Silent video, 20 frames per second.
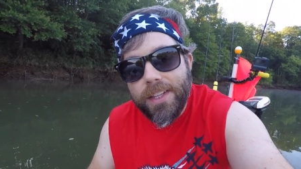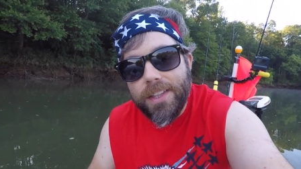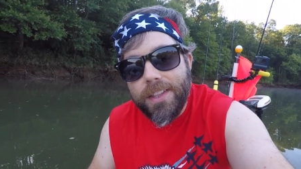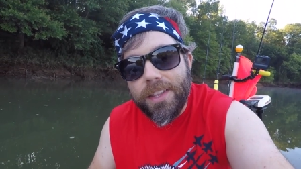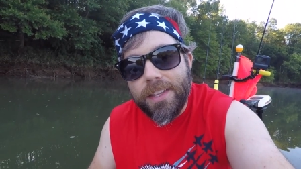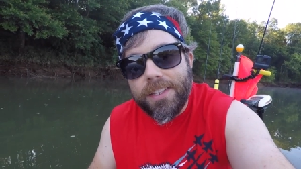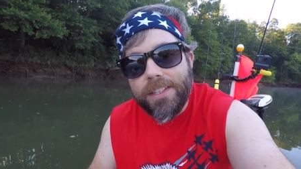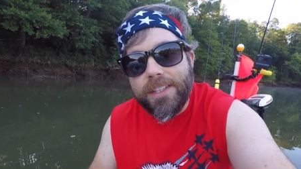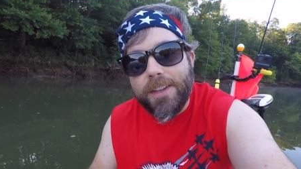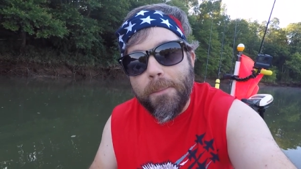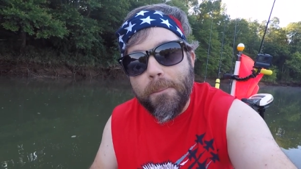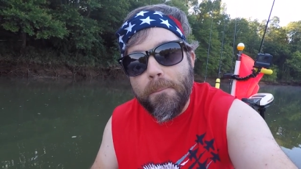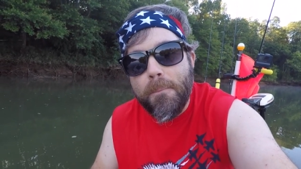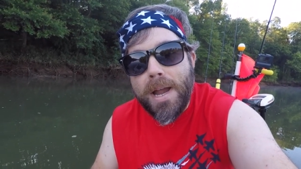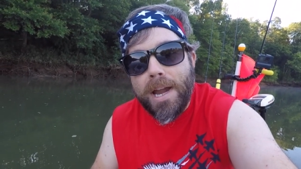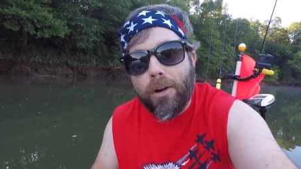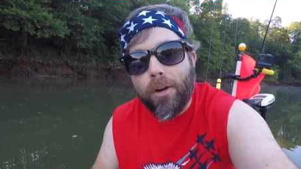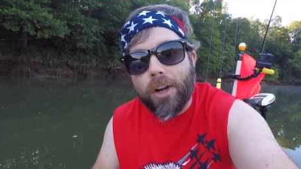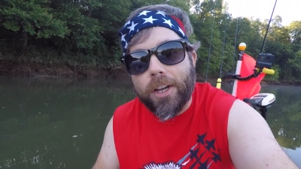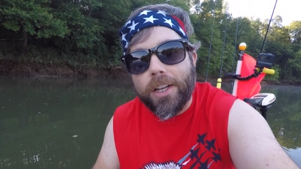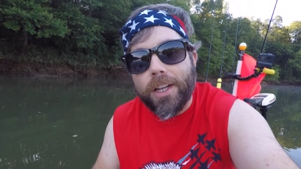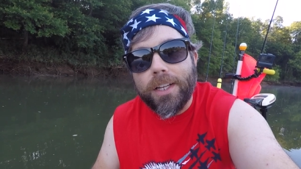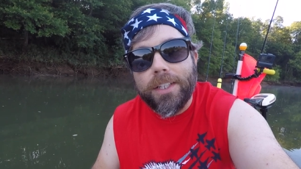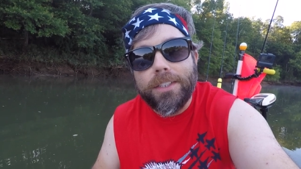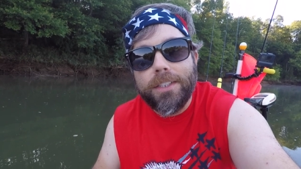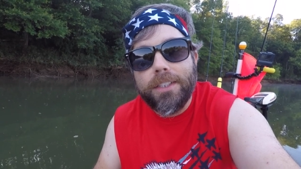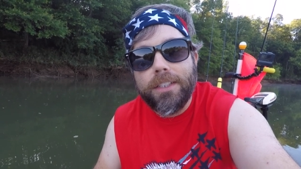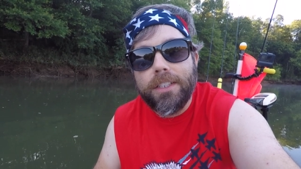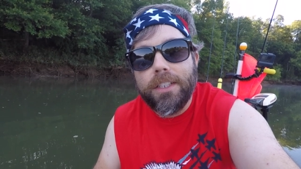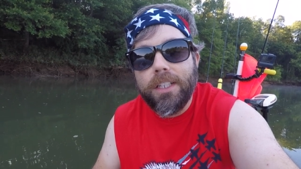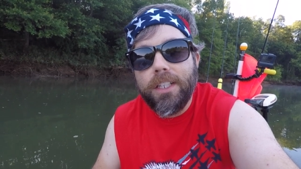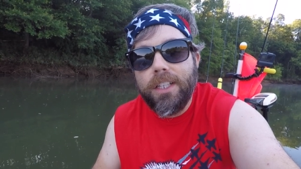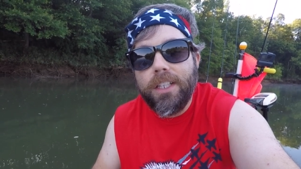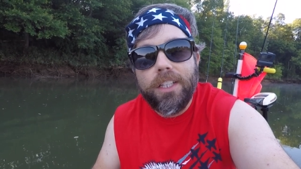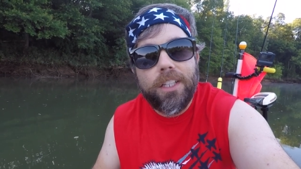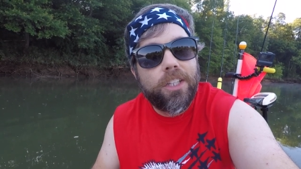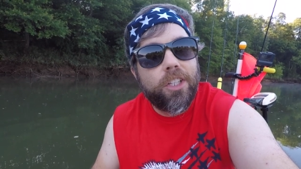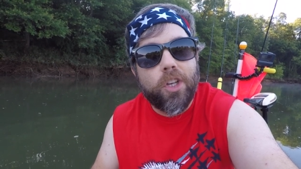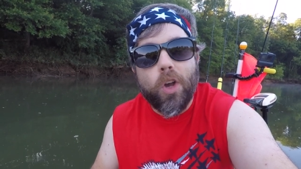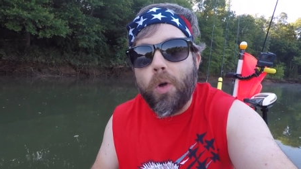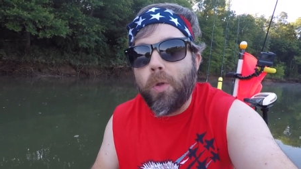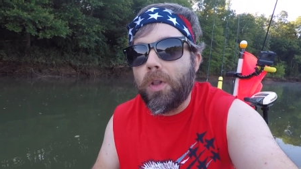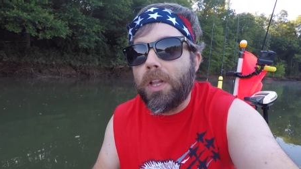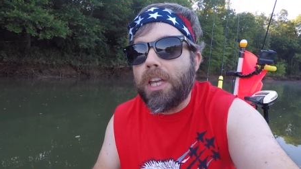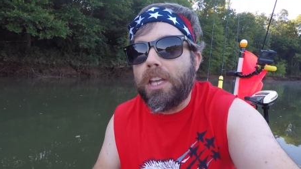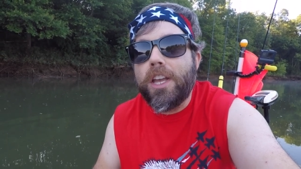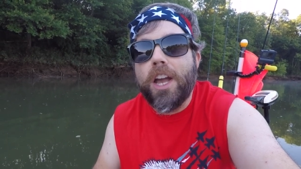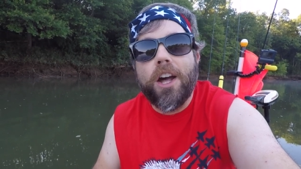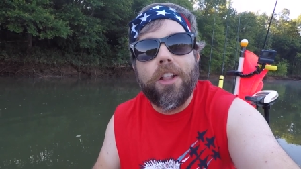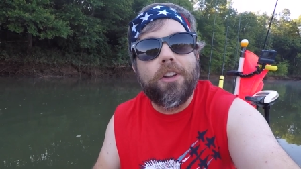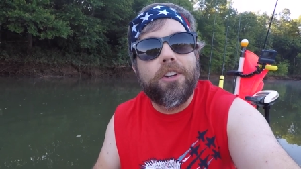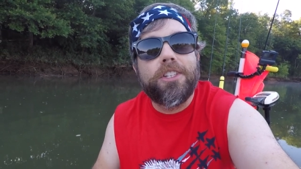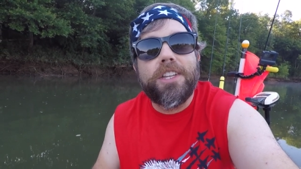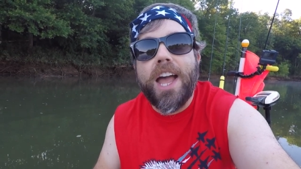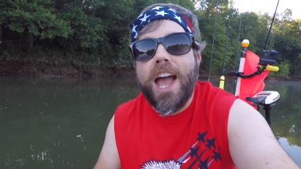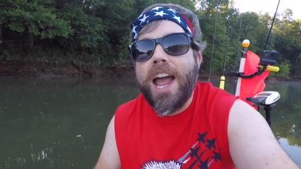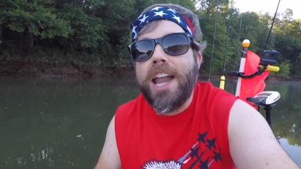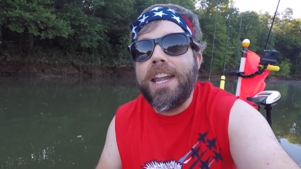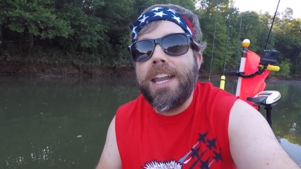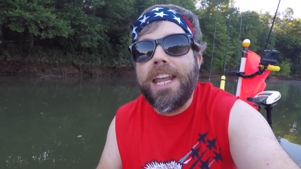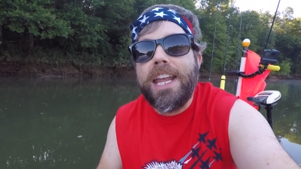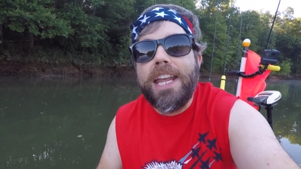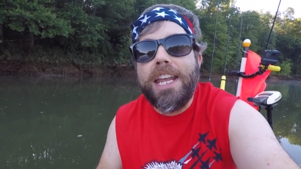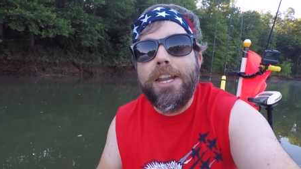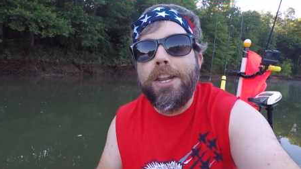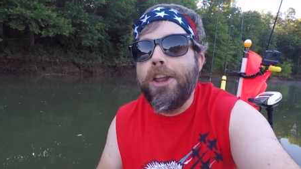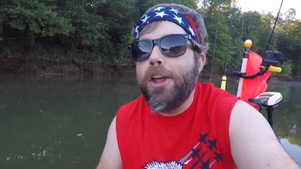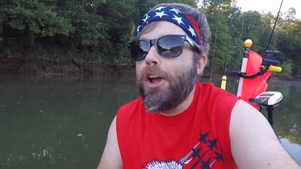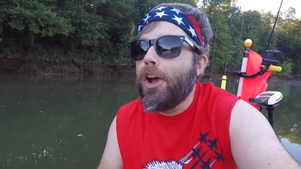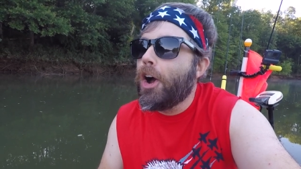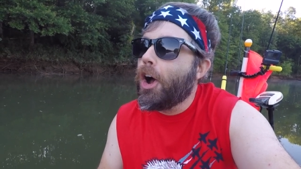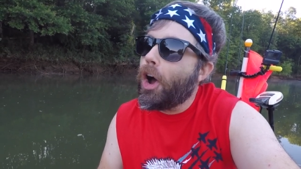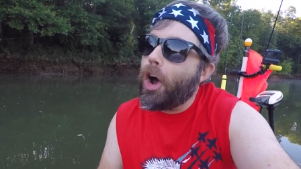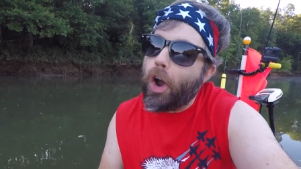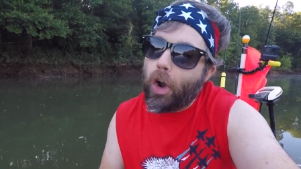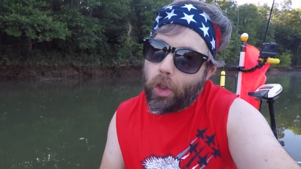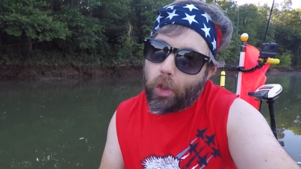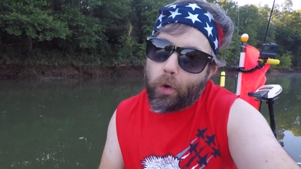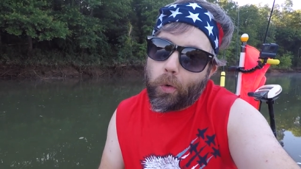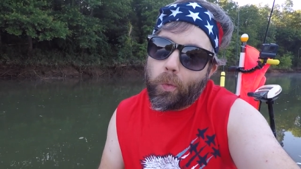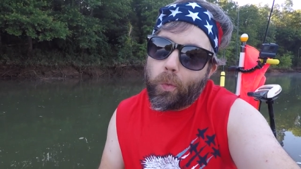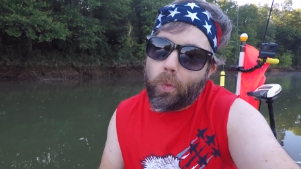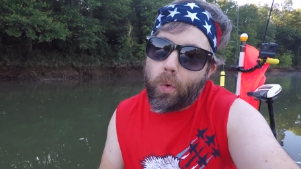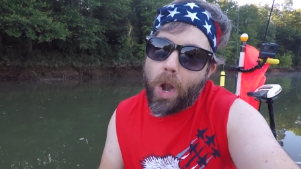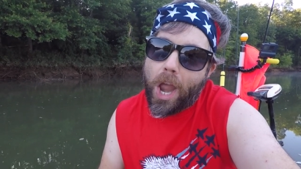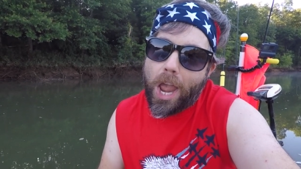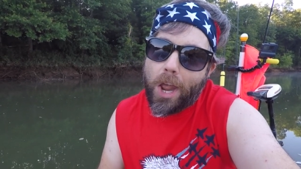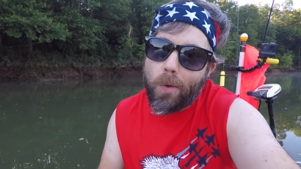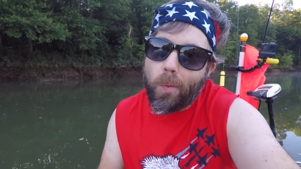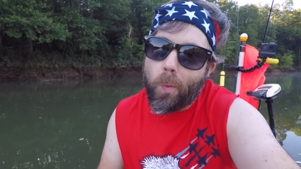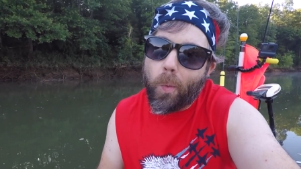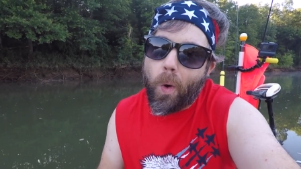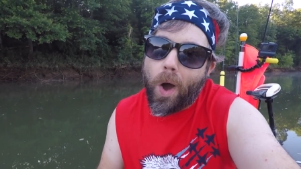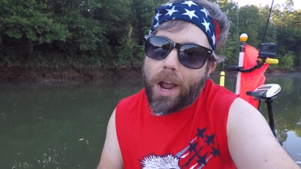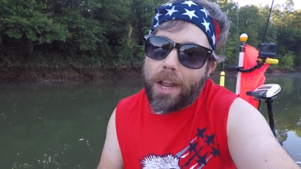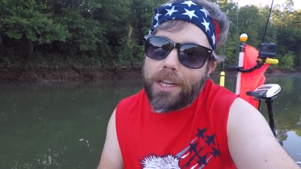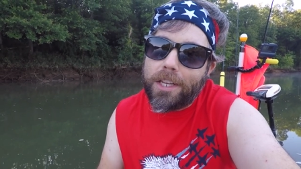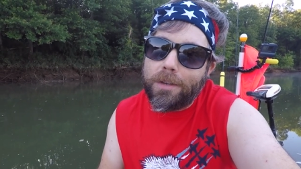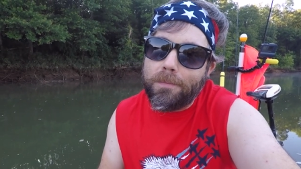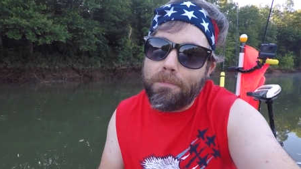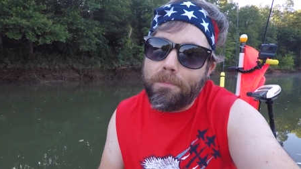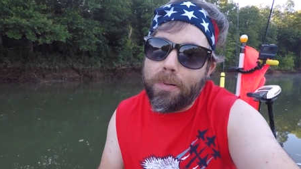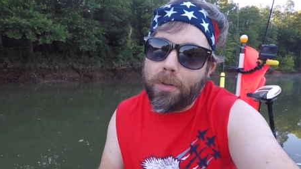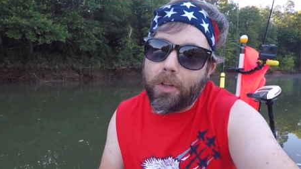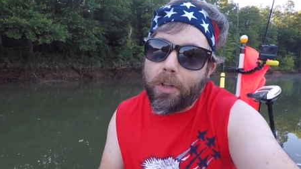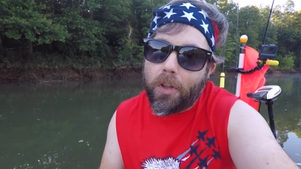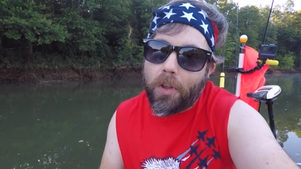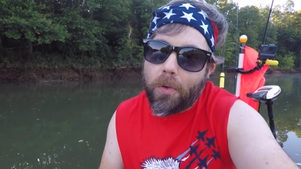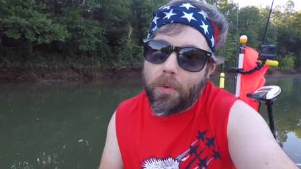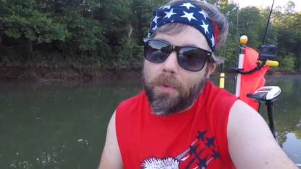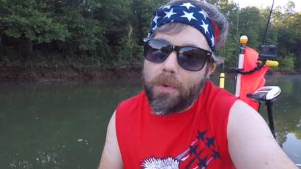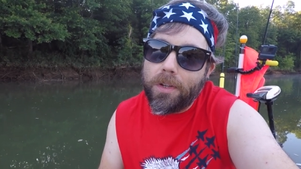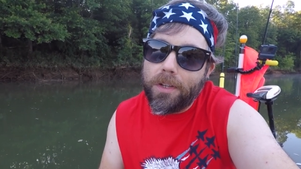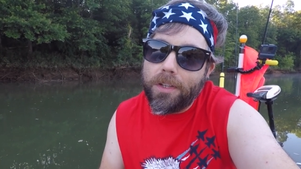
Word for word: This is America. The only colors I need are the red, white, and blue.